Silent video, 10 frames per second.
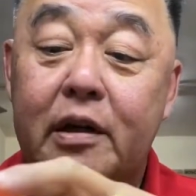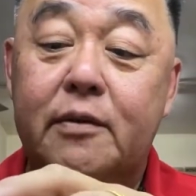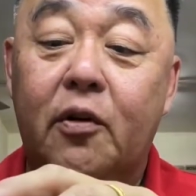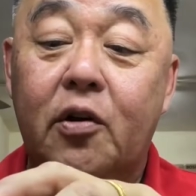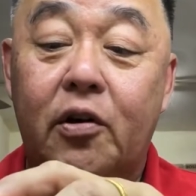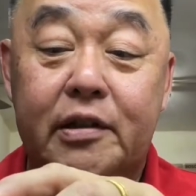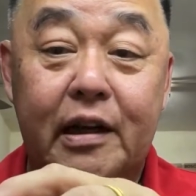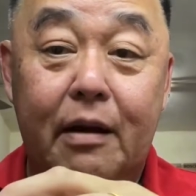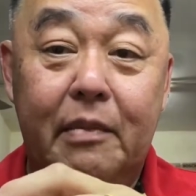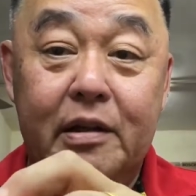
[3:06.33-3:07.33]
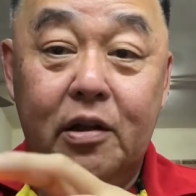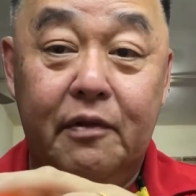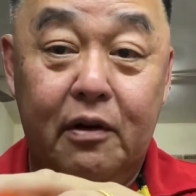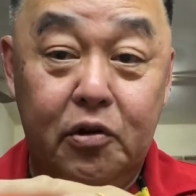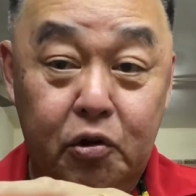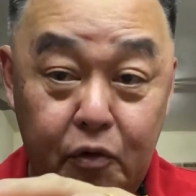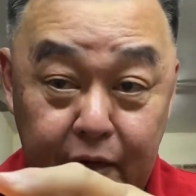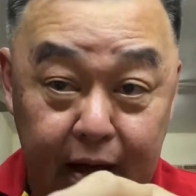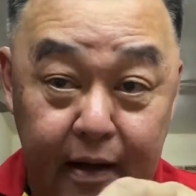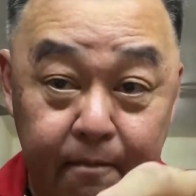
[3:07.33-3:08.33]
us for constant updates of our
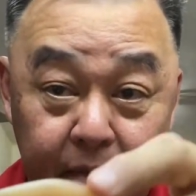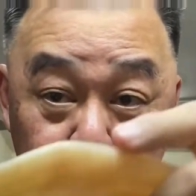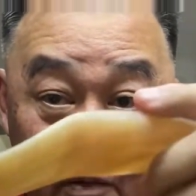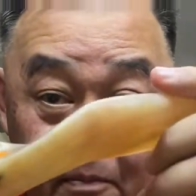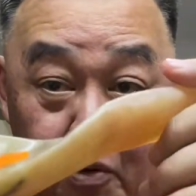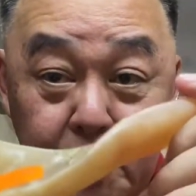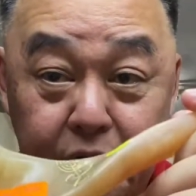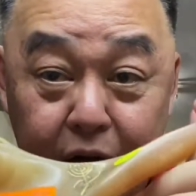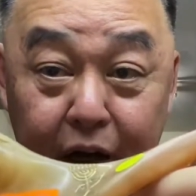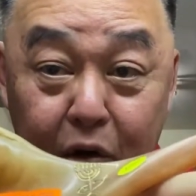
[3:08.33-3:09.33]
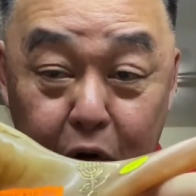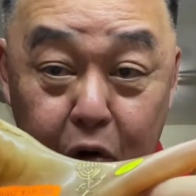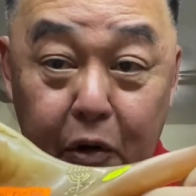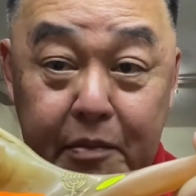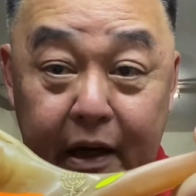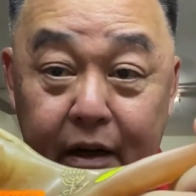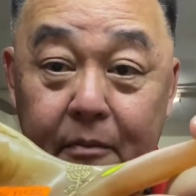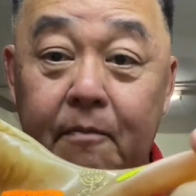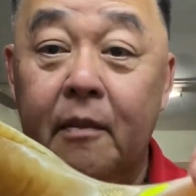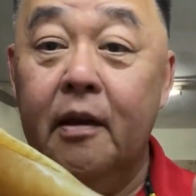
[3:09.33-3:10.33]
shofar that we post on our YouTube channel.
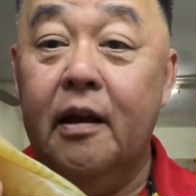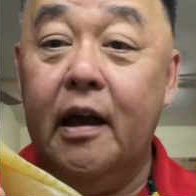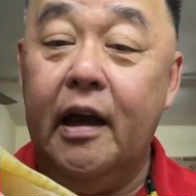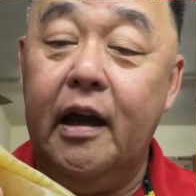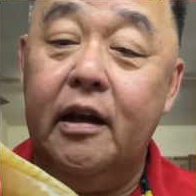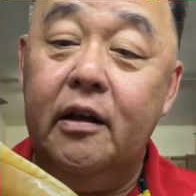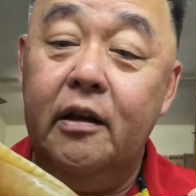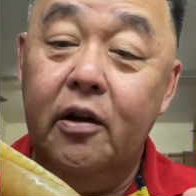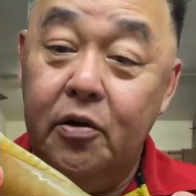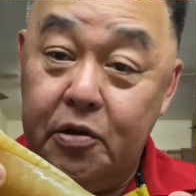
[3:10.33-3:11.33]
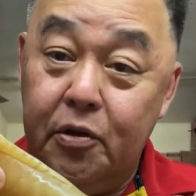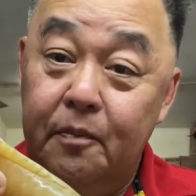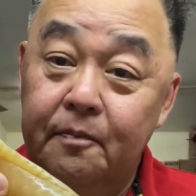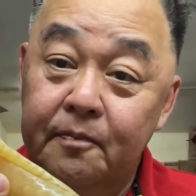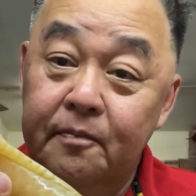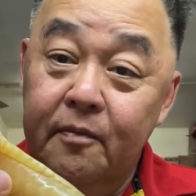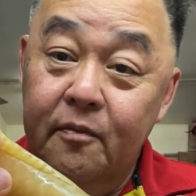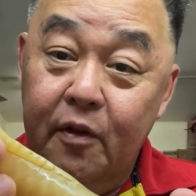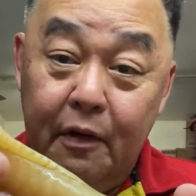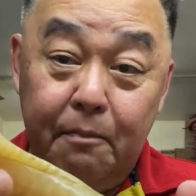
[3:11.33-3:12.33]
And also
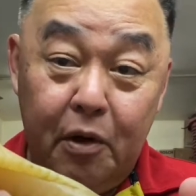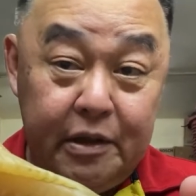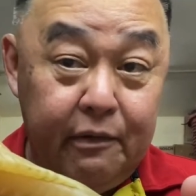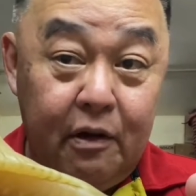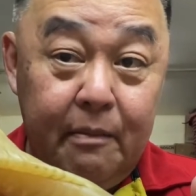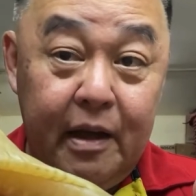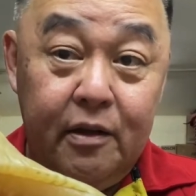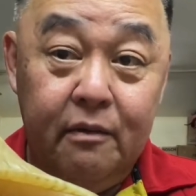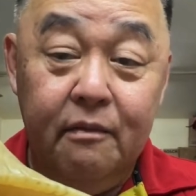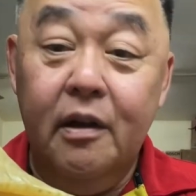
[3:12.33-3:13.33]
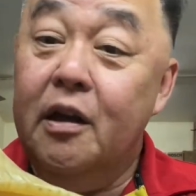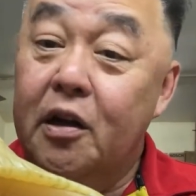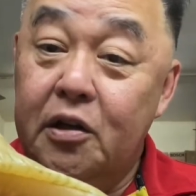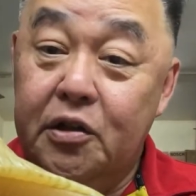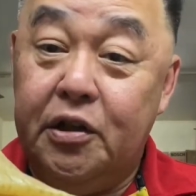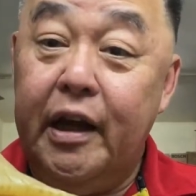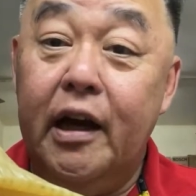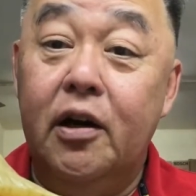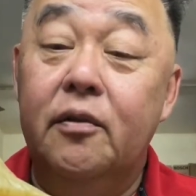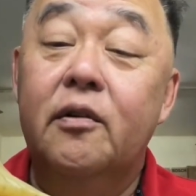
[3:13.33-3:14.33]
with a positive comment,
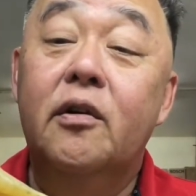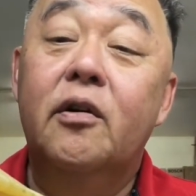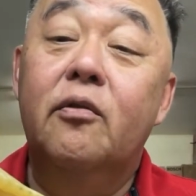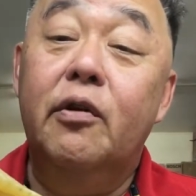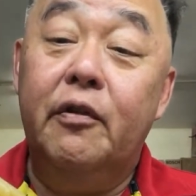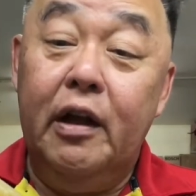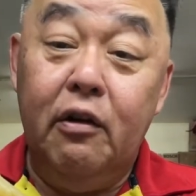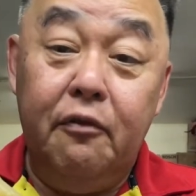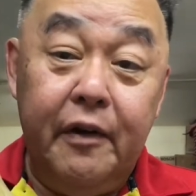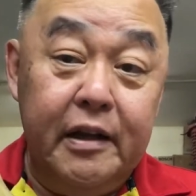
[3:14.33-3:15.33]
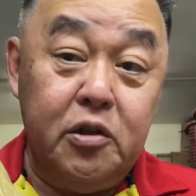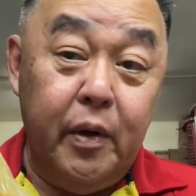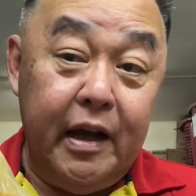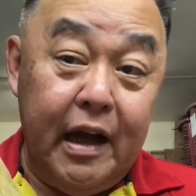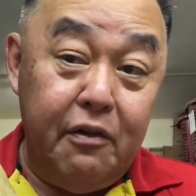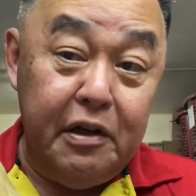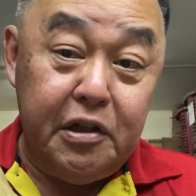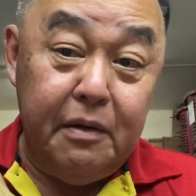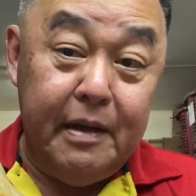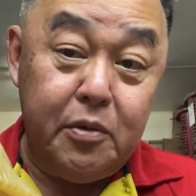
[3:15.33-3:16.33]
share with another friends to encourage
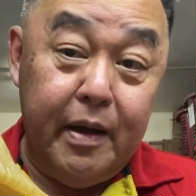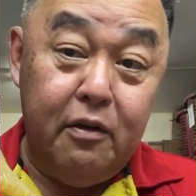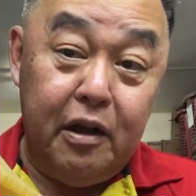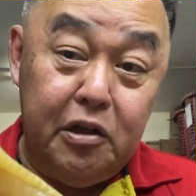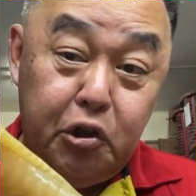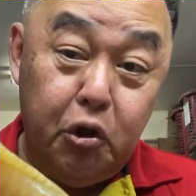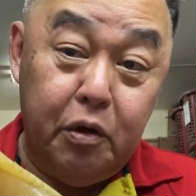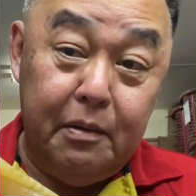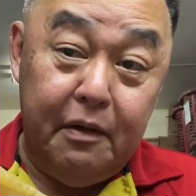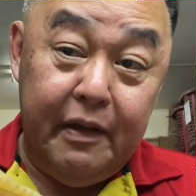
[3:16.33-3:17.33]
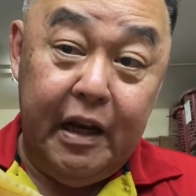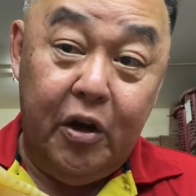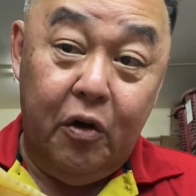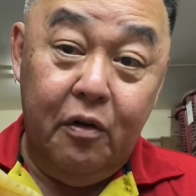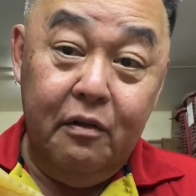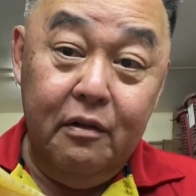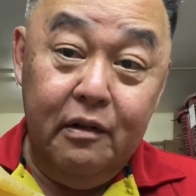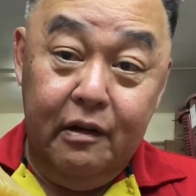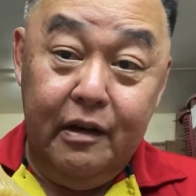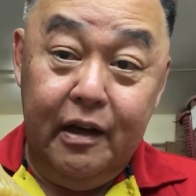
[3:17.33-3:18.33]
them as well, and show them the video
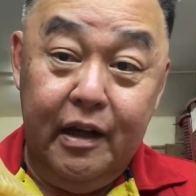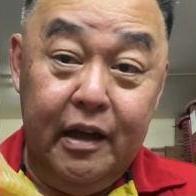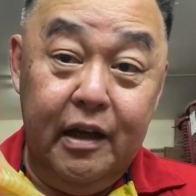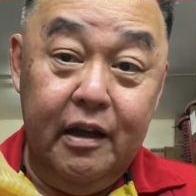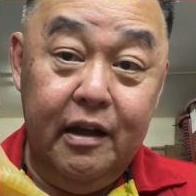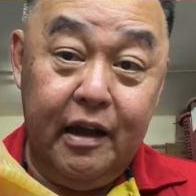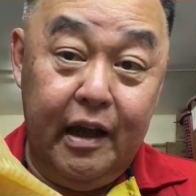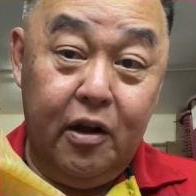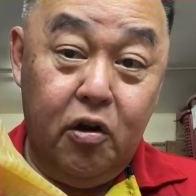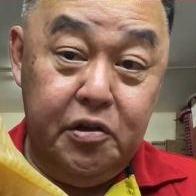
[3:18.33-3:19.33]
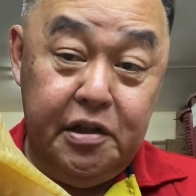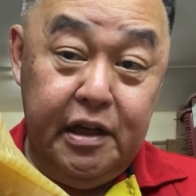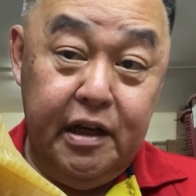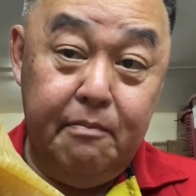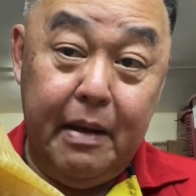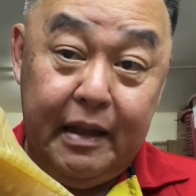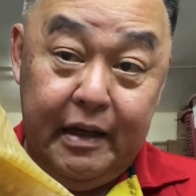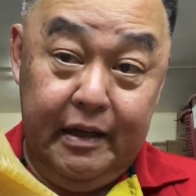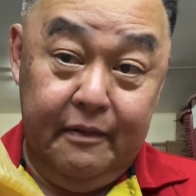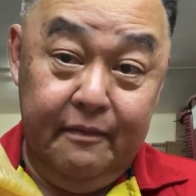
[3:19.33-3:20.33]
that they can consider better,